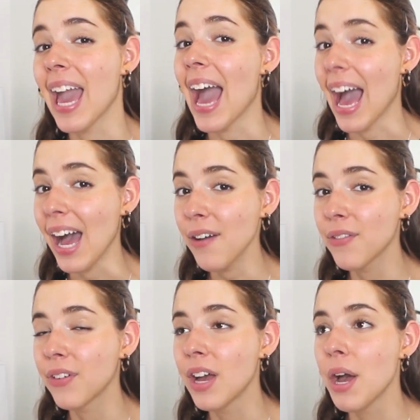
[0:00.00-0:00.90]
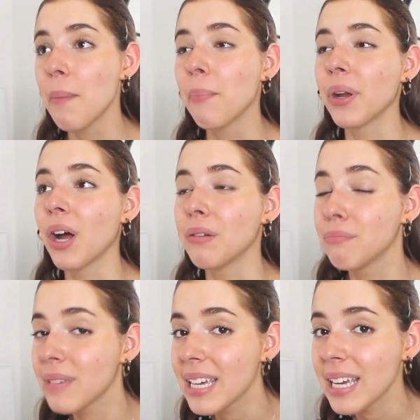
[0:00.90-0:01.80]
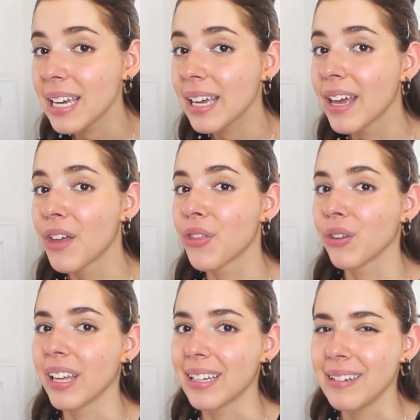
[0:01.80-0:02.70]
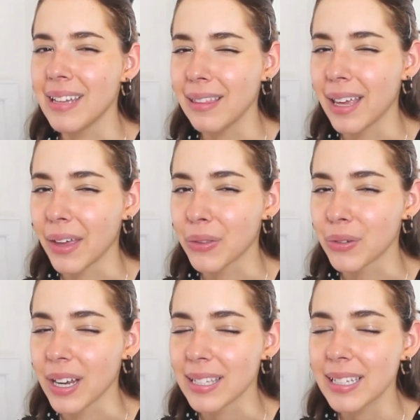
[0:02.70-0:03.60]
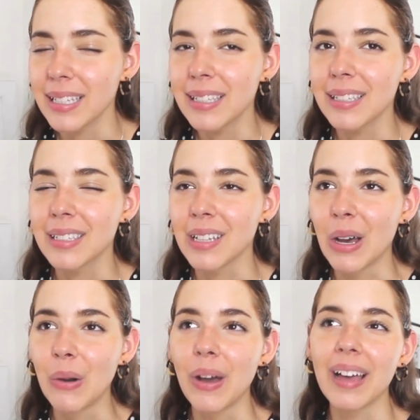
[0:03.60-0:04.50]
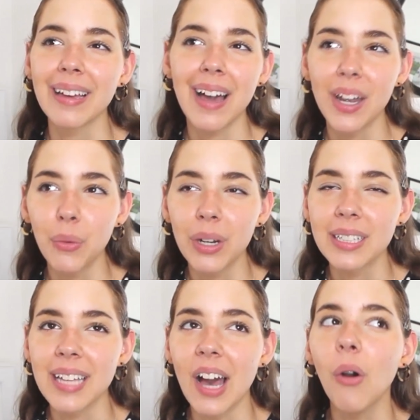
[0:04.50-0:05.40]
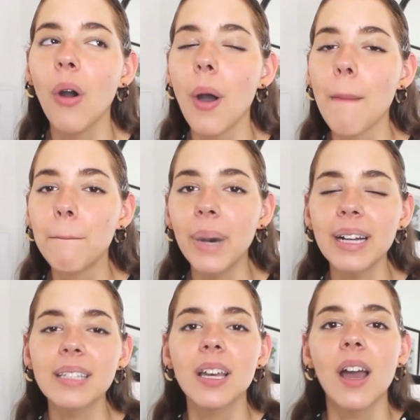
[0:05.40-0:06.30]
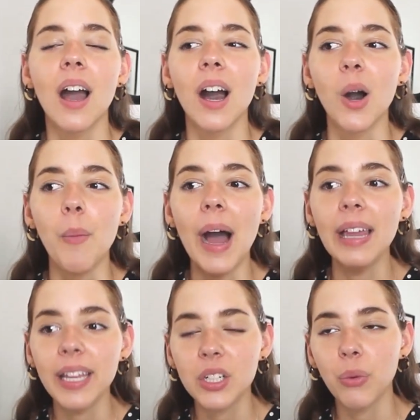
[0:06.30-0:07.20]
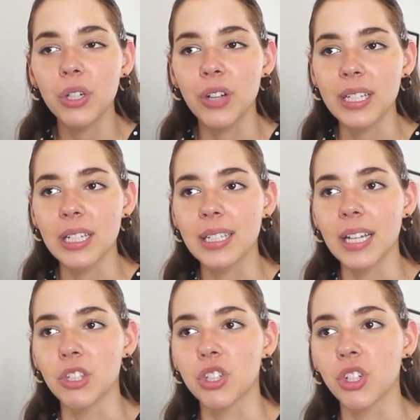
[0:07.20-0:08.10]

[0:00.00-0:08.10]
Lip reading: calf, but on me, they're like knee length dresses, so it kind of works out. But I like to wear dresses and